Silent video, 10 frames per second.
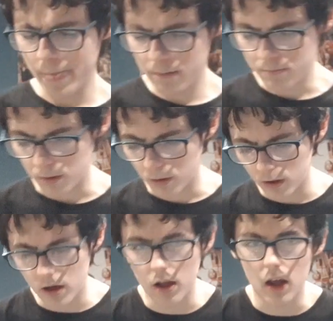But
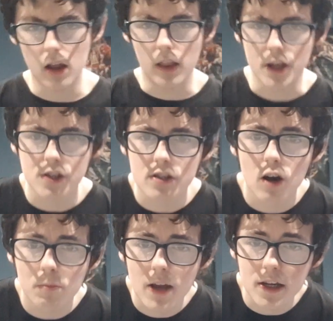let's just
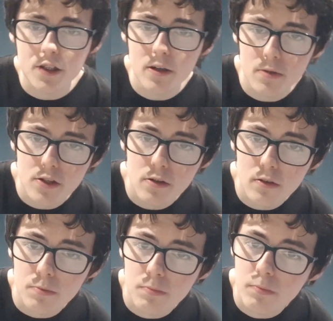hope next year is good,